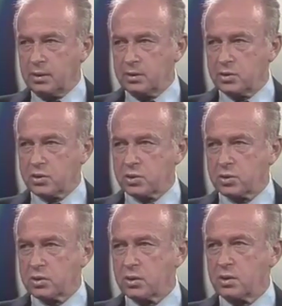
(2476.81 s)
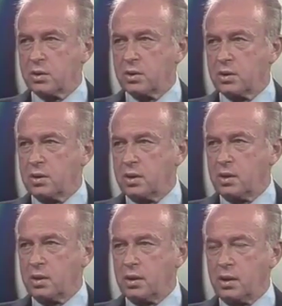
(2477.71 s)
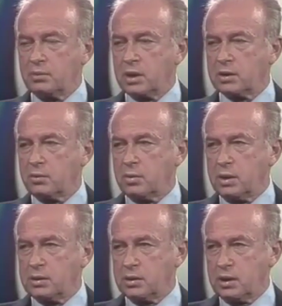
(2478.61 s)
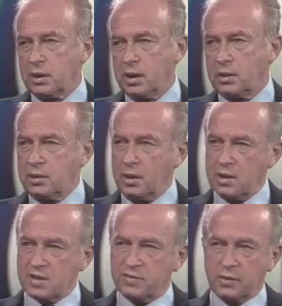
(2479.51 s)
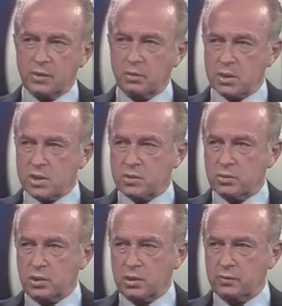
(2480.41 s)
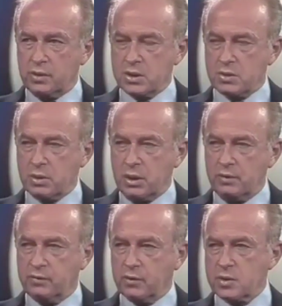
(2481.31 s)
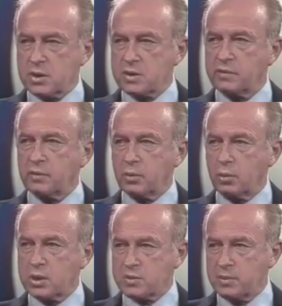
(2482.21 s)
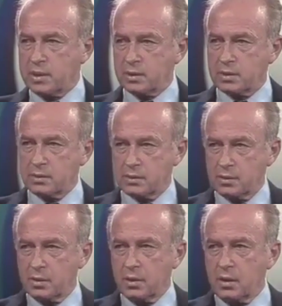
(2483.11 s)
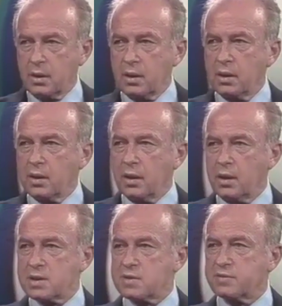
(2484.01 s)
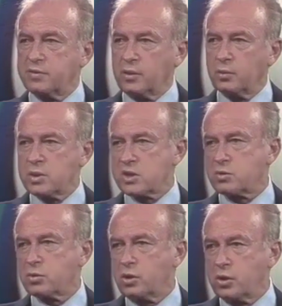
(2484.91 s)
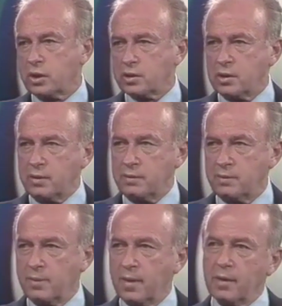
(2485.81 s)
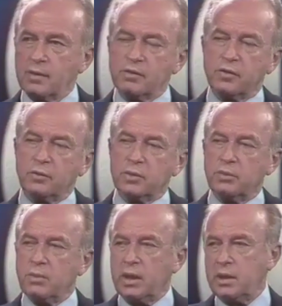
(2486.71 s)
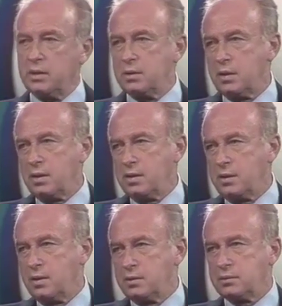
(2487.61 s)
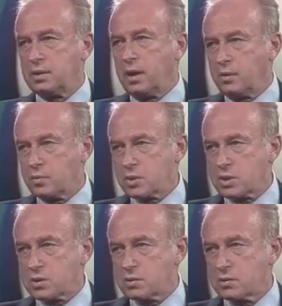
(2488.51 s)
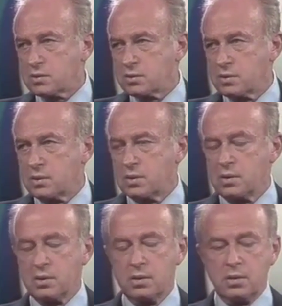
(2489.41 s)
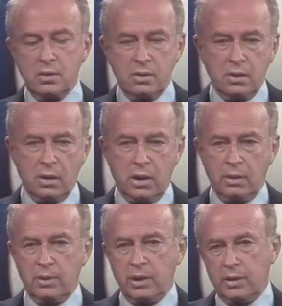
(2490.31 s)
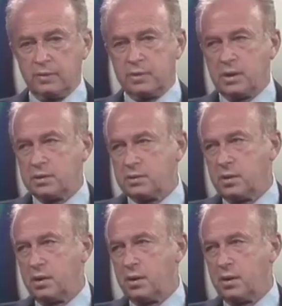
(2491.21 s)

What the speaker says: Well, to the best of my knowledge, I'm not aware that Dayan is for the withdrawal of the Israeli forces from the West Bank. Right. He is for withdrawing them from the main towns.